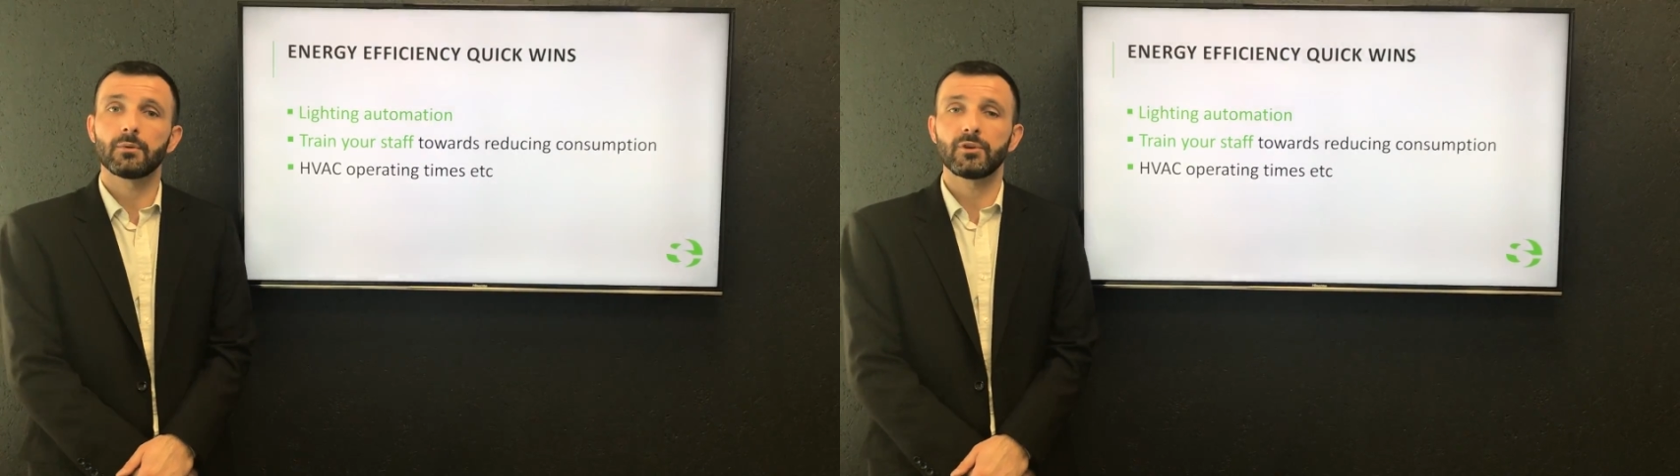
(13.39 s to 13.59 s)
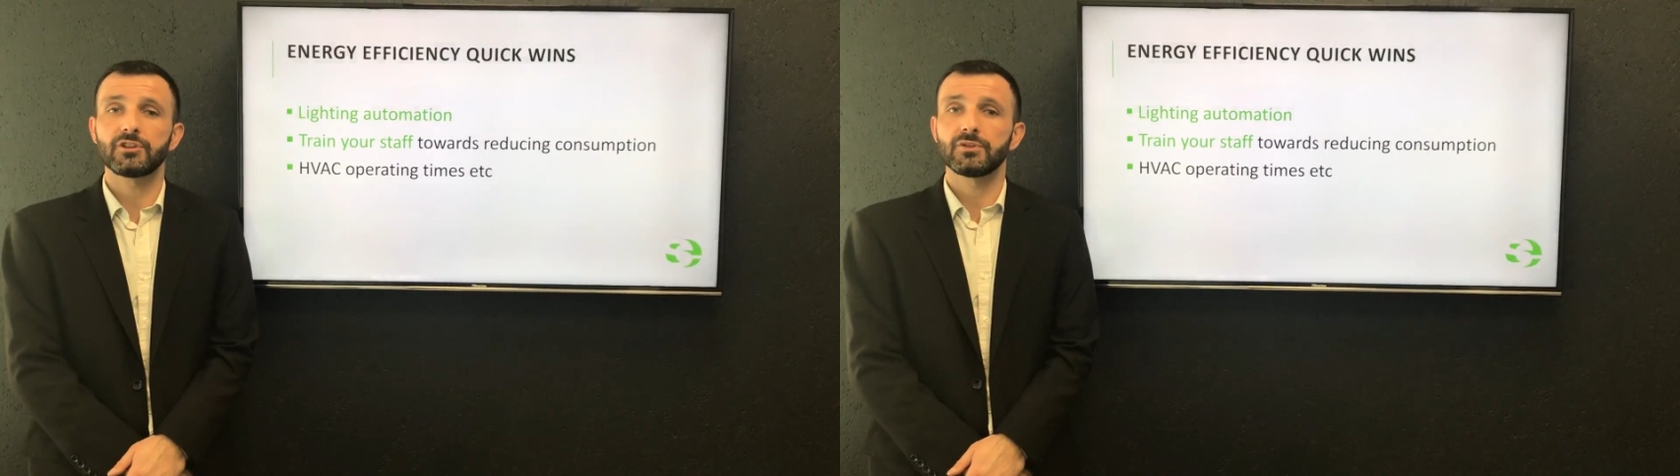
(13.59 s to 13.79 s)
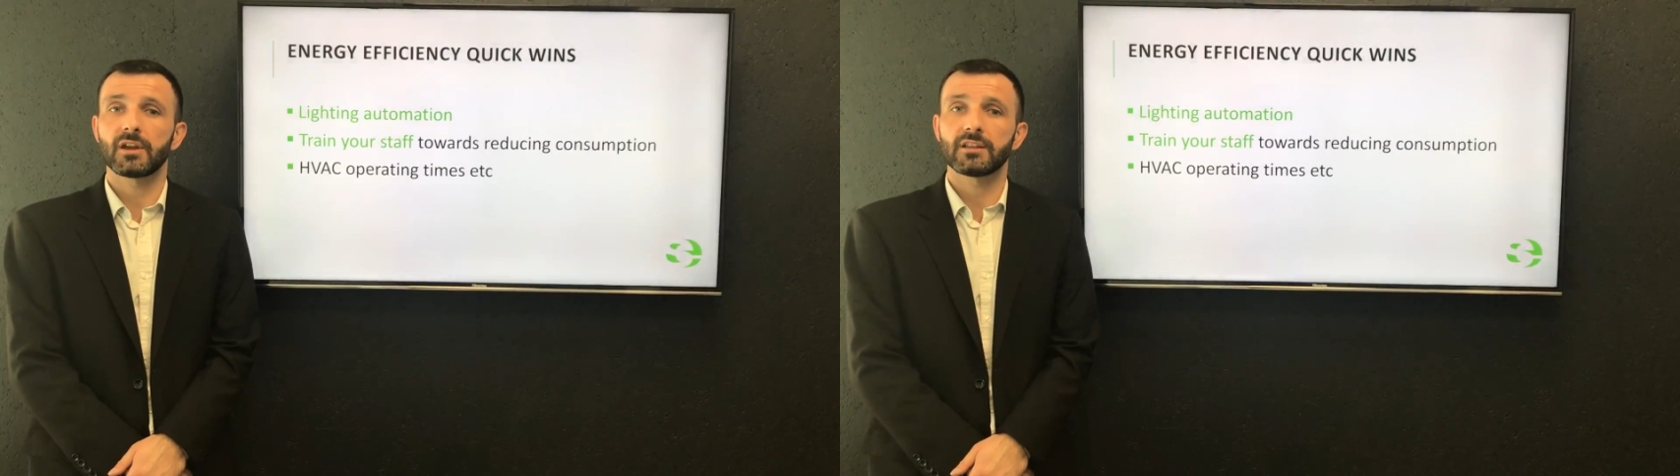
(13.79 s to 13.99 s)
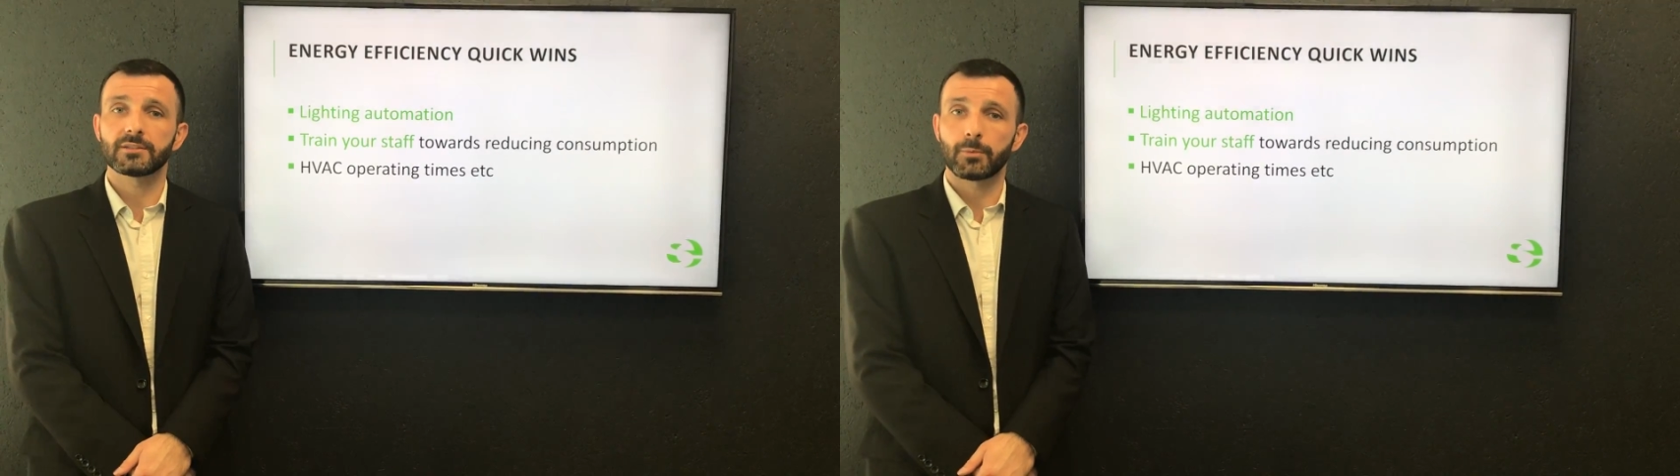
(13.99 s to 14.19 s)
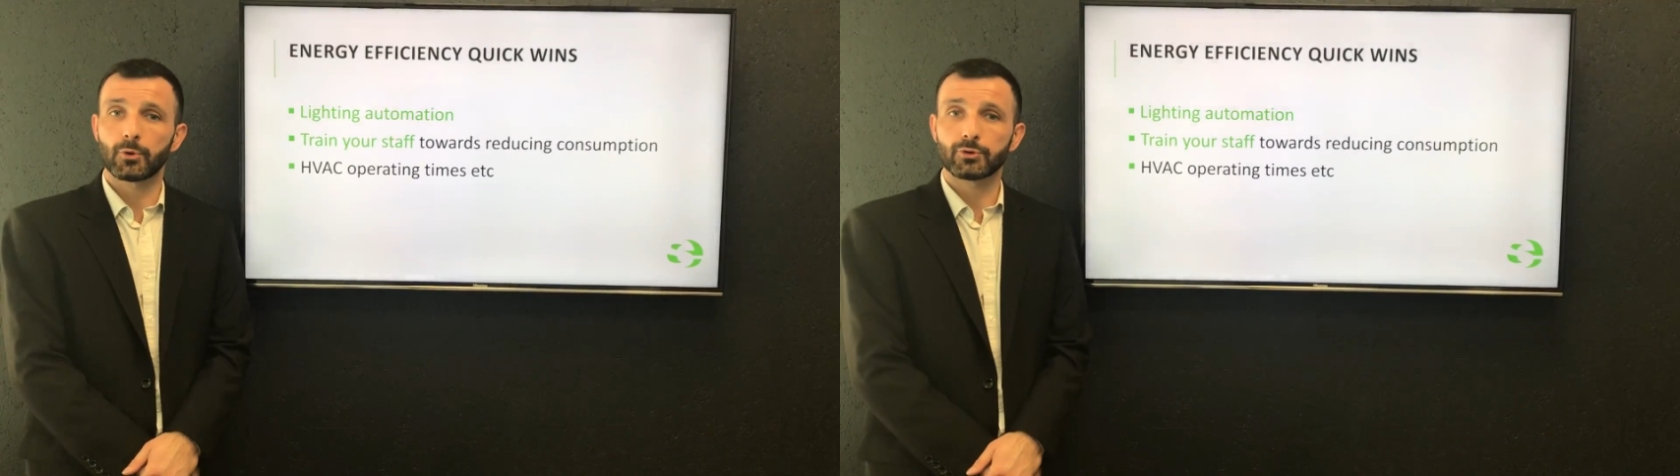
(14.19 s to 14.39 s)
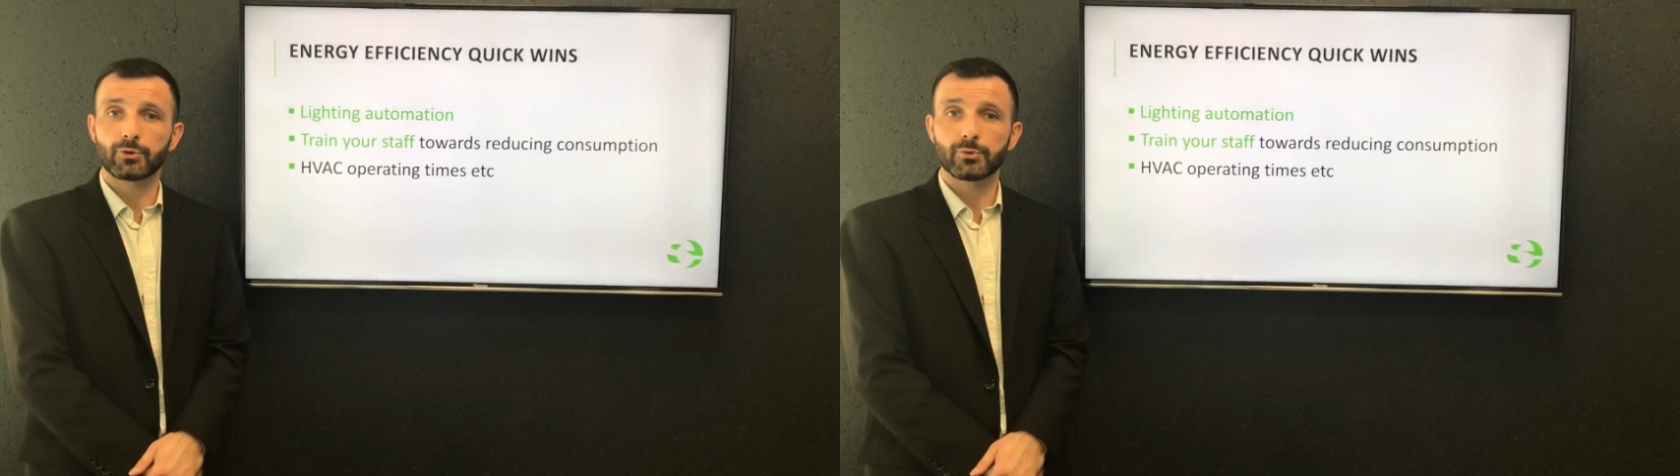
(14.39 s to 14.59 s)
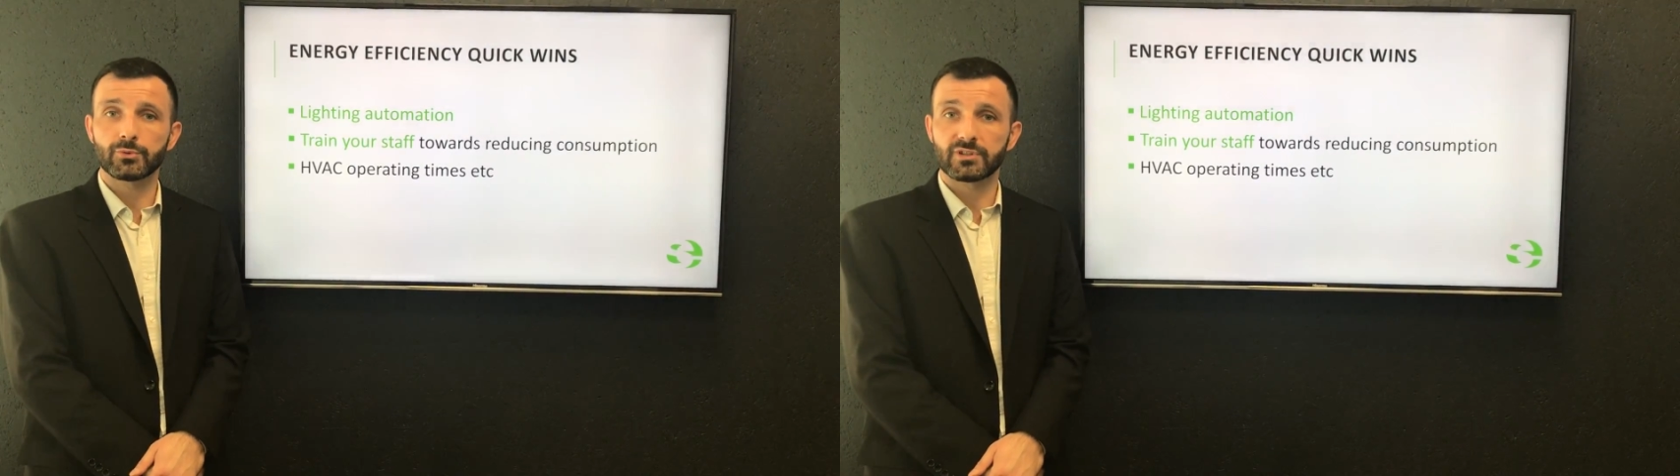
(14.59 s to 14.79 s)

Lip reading: which you can explore through